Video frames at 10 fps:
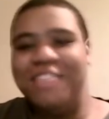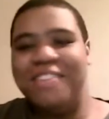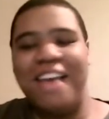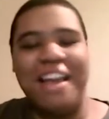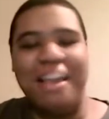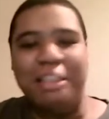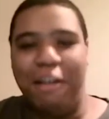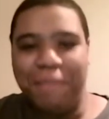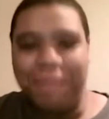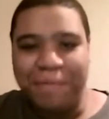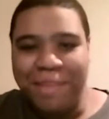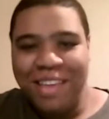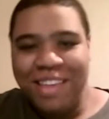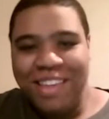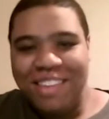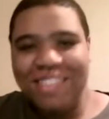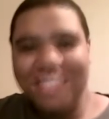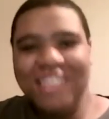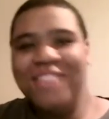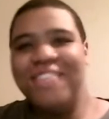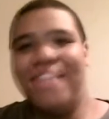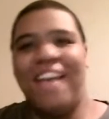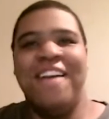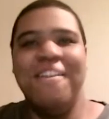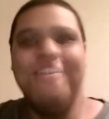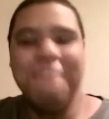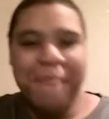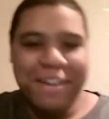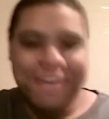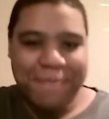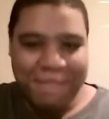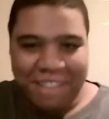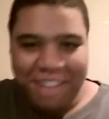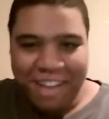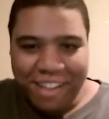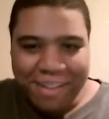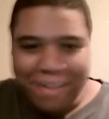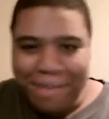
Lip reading: I love them. Cause it reminds me of Gundam,